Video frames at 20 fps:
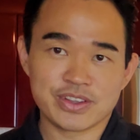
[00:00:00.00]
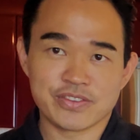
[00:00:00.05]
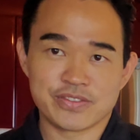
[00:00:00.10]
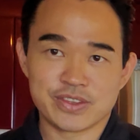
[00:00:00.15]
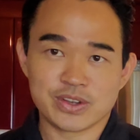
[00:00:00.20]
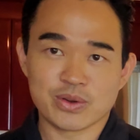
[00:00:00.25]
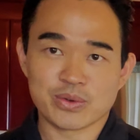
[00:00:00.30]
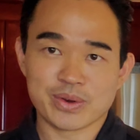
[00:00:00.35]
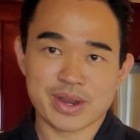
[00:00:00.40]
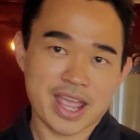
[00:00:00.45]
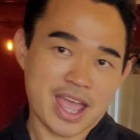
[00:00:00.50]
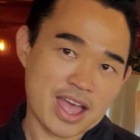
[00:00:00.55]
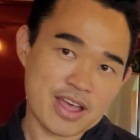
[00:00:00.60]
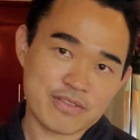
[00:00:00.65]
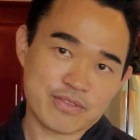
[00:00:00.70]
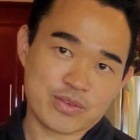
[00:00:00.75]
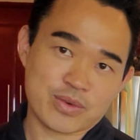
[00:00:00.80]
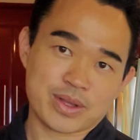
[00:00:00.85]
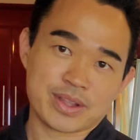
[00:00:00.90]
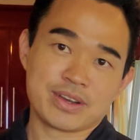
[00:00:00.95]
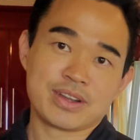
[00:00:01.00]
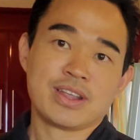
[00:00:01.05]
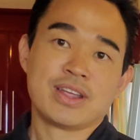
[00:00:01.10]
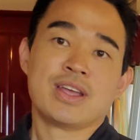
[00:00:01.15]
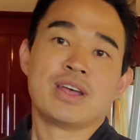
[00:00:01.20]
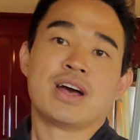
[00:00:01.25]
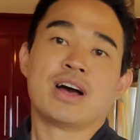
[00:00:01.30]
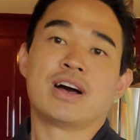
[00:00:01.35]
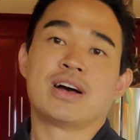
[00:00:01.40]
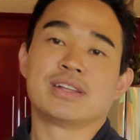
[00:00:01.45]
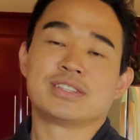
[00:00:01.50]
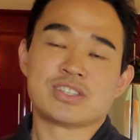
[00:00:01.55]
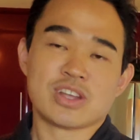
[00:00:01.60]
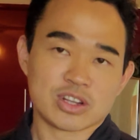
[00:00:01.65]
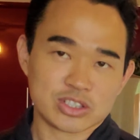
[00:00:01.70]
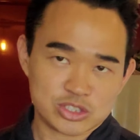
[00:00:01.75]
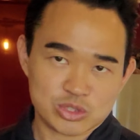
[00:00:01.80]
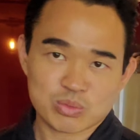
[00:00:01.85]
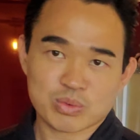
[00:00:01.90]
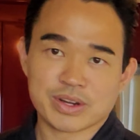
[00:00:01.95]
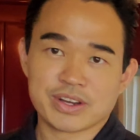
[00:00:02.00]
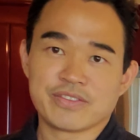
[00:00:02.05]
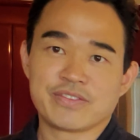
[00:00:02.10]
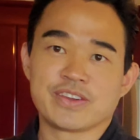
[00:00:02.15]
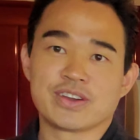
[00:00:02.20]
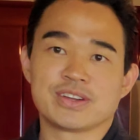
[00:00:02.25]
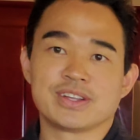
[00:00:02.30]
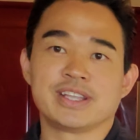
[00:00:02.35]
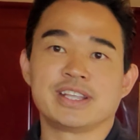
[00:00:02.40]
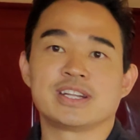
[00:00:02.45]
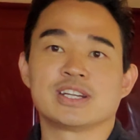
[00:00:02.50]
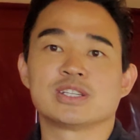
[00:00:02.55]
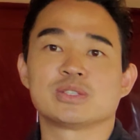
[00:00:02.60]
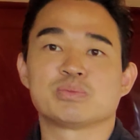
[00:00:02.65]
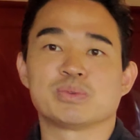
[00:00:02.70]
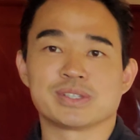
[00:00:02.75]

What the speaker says: If you don't have one, talk to one of your leaders.